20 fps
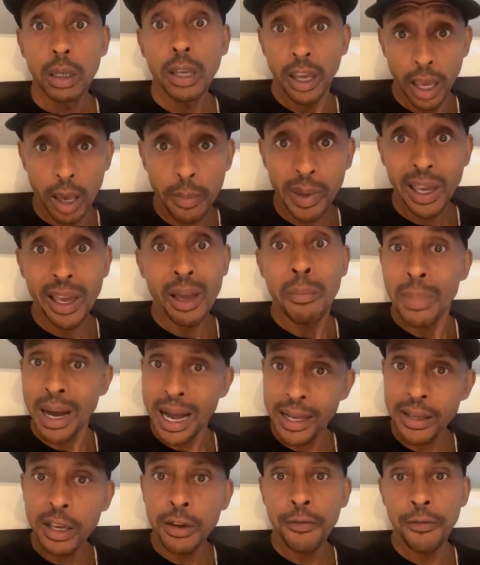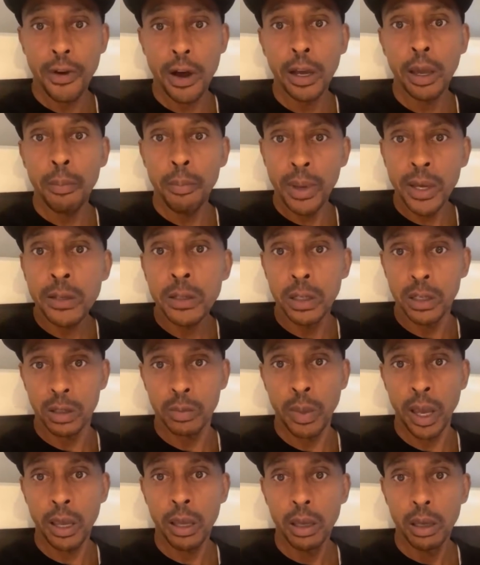You hear me? And mind your fucking
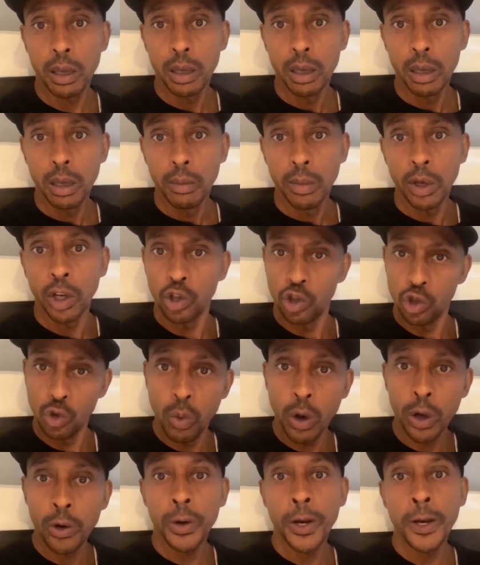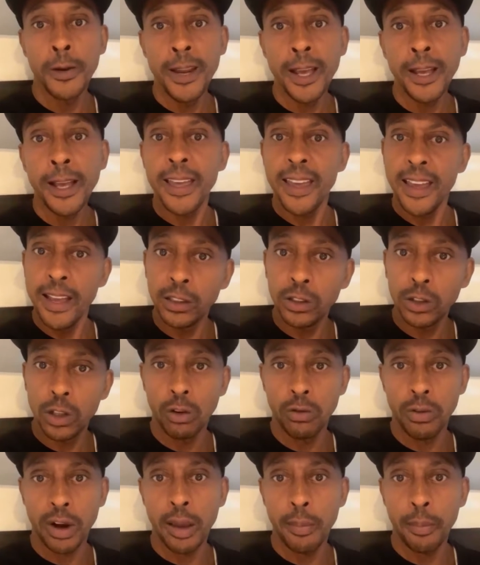business, man. Because you went on a nigga
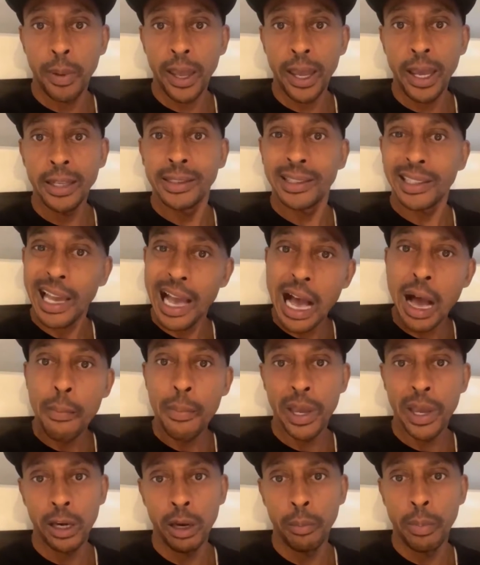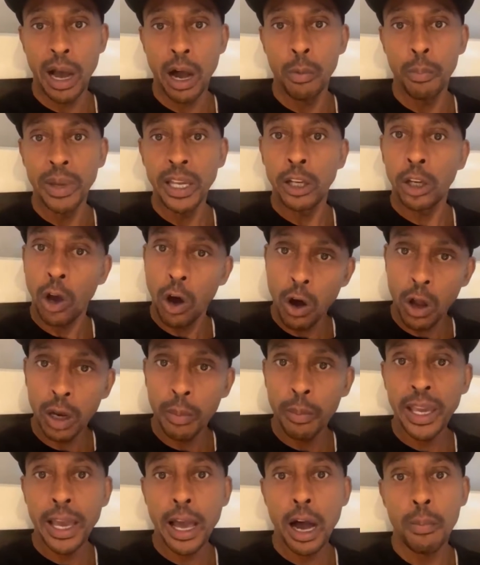Instagram page commenting about me,
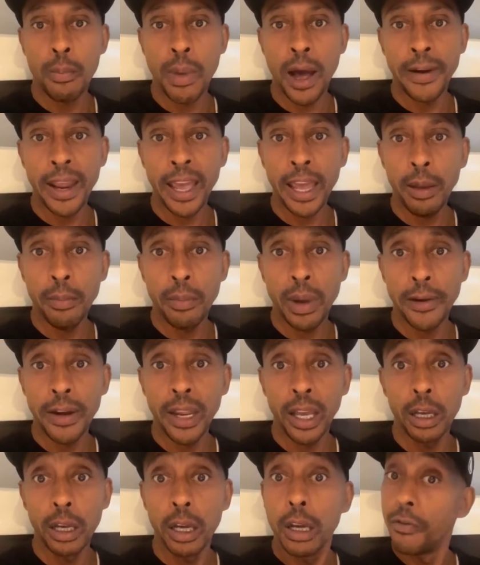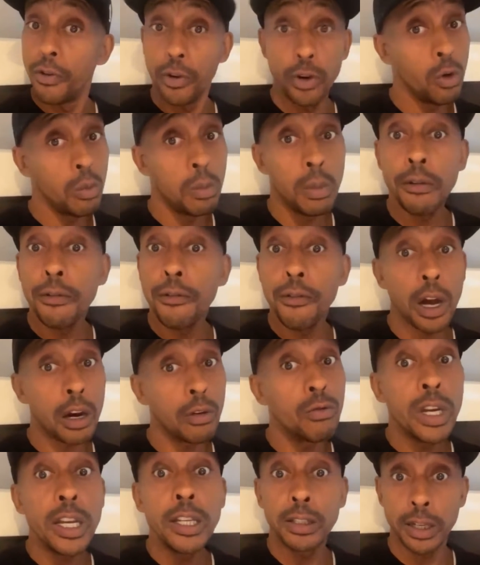calling me out my name, my nigga, for no
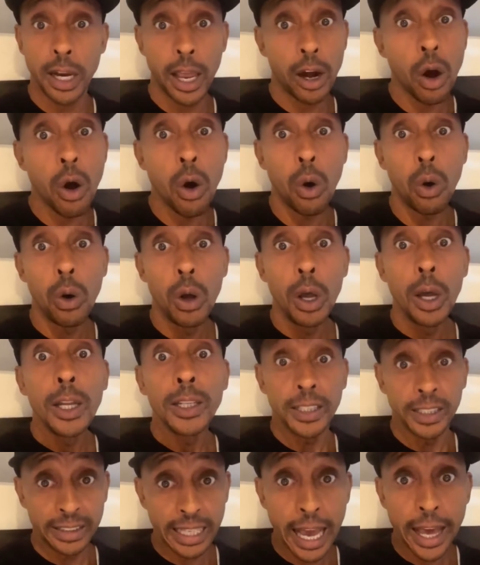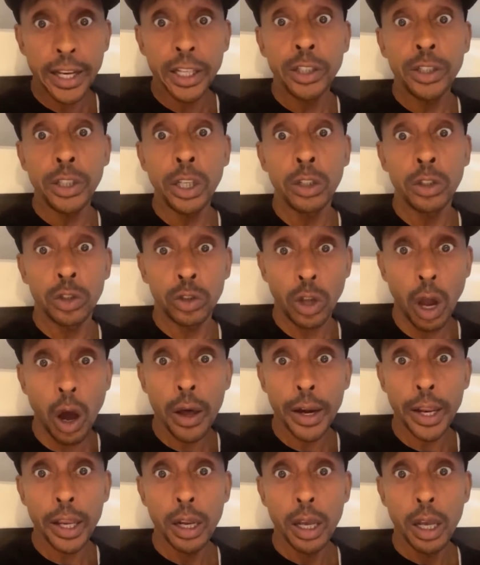motherfucking reason at all. This how this shit
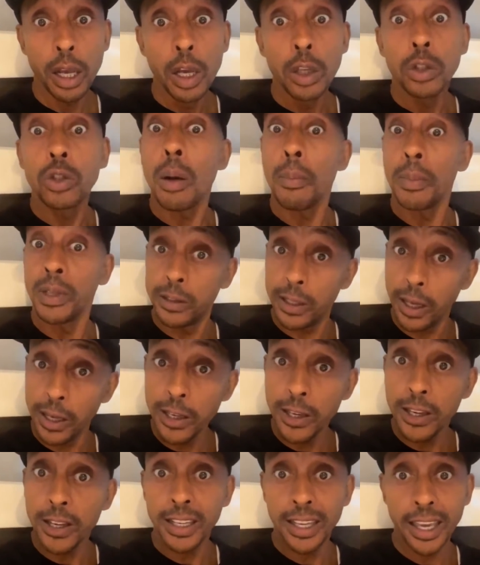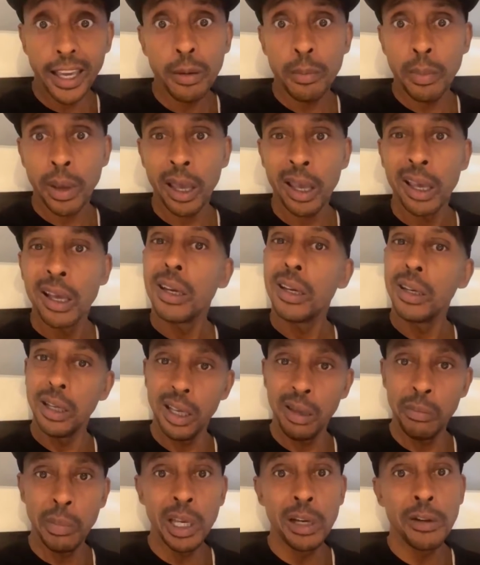started. So I'm going to tell you again, man,
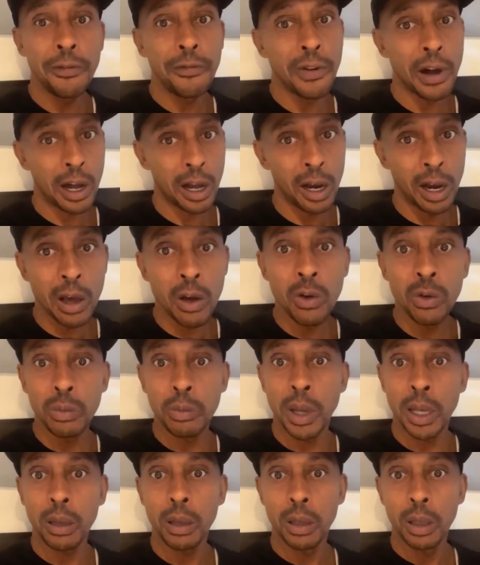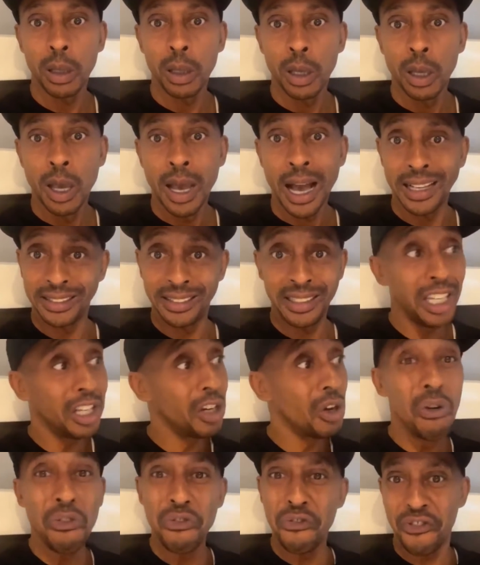leave me the fuck alone, man. I see
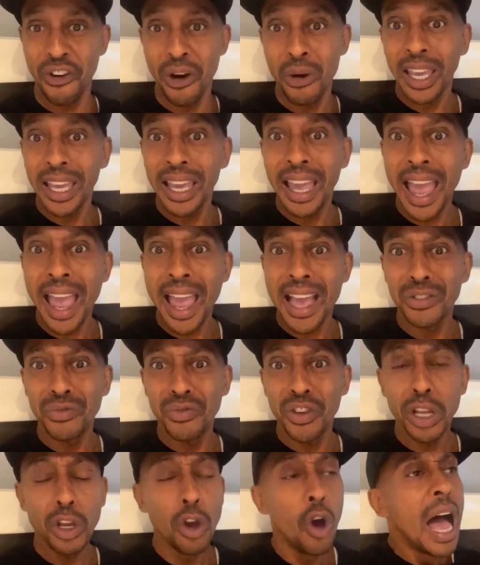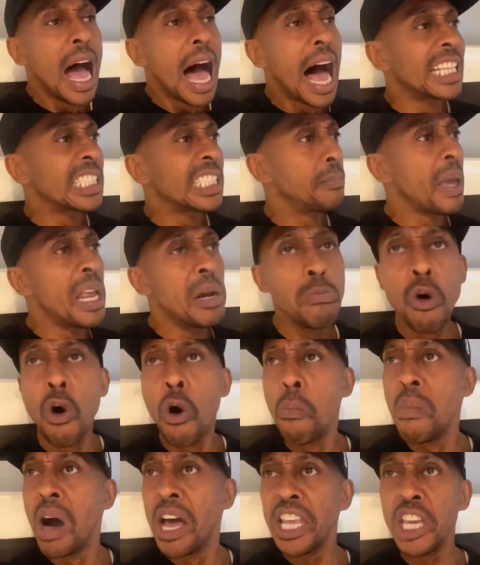your little funky ass video. I spend
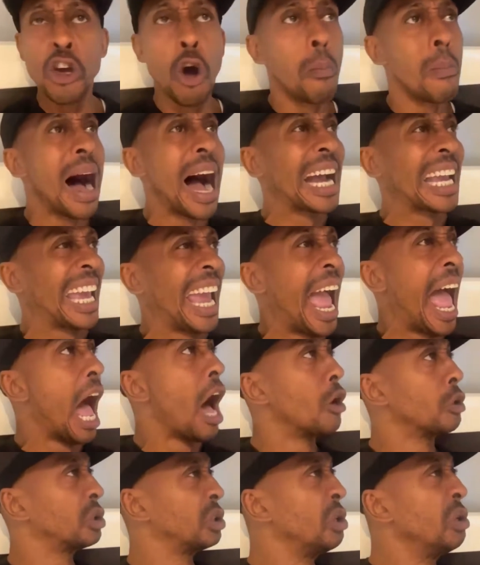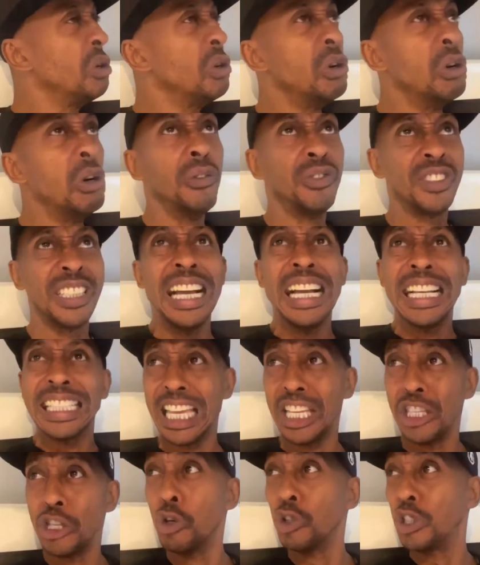more money on my cow's hooves
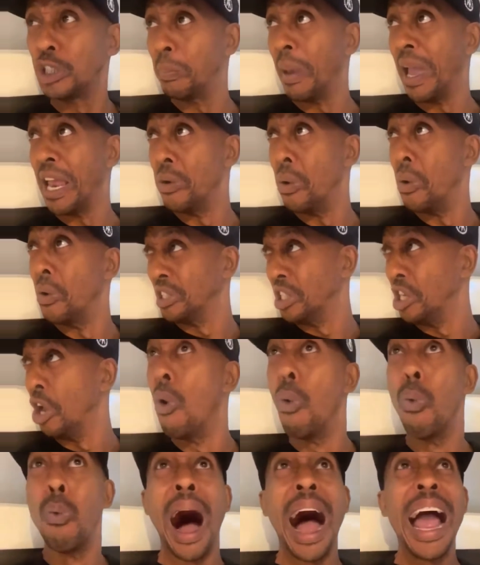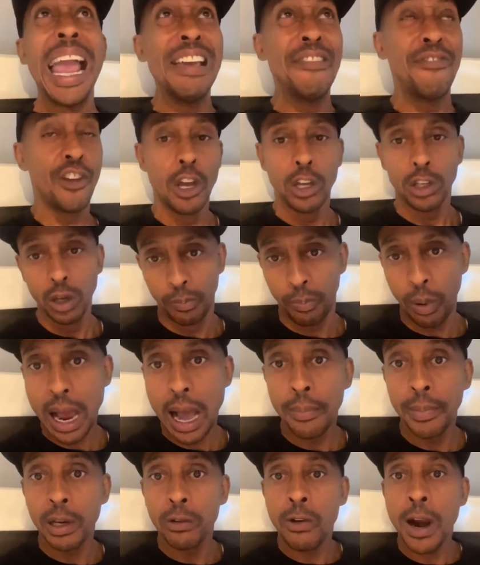than you spend on your wife. You're
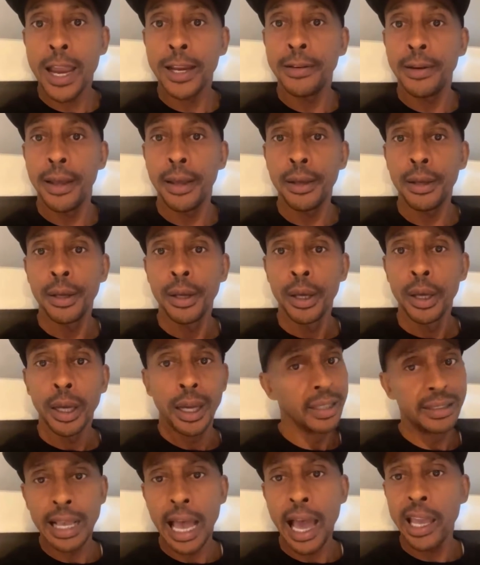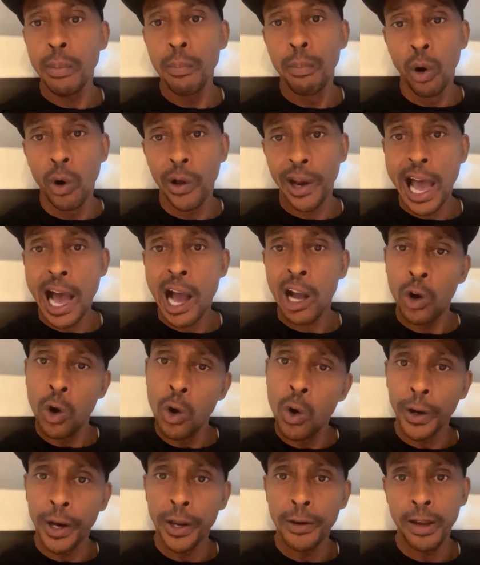probably right, nigga. Cause I ain't bought a
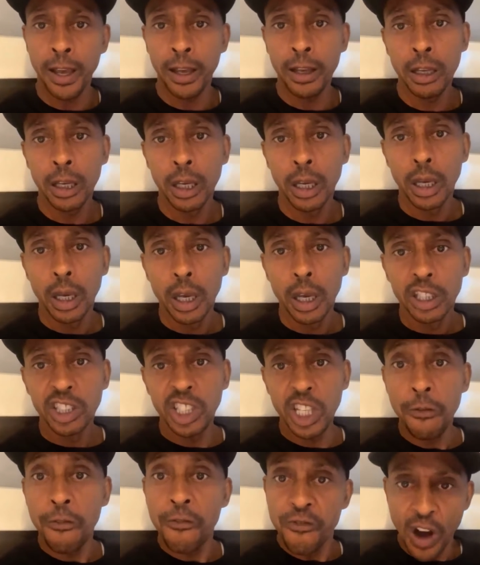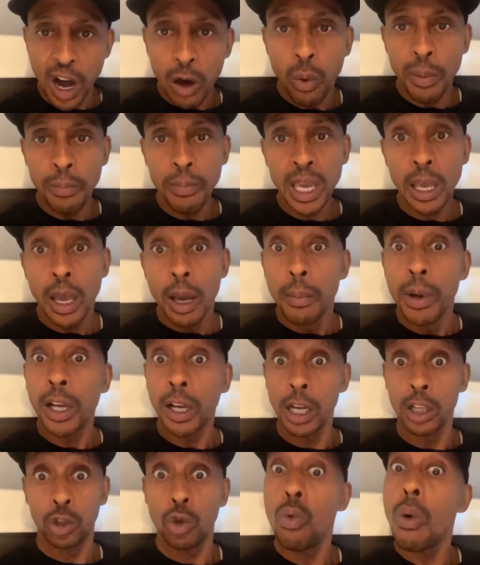quarter, nigga. She fuck with me
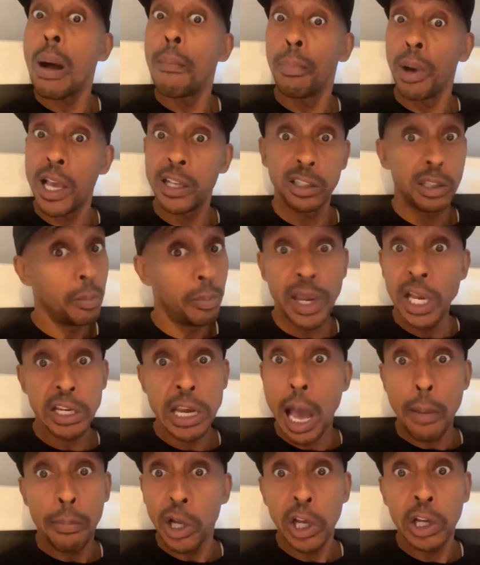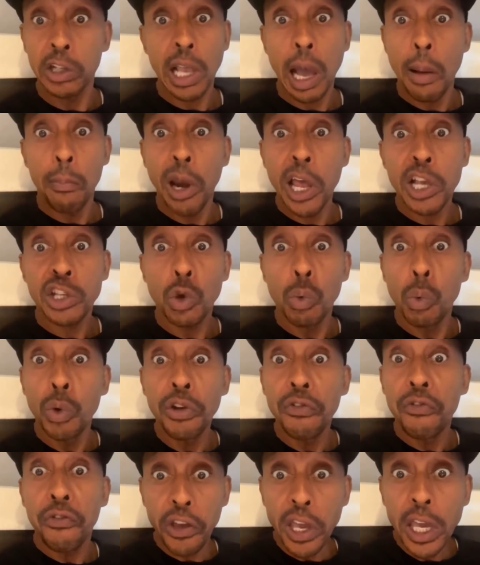because who I'm blessed to be, not because I bless her
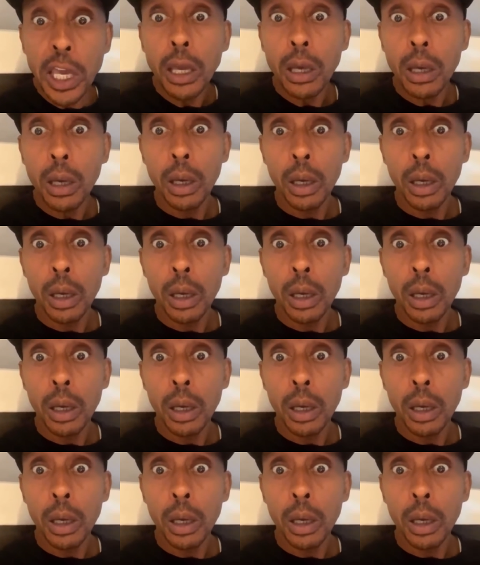with a fee.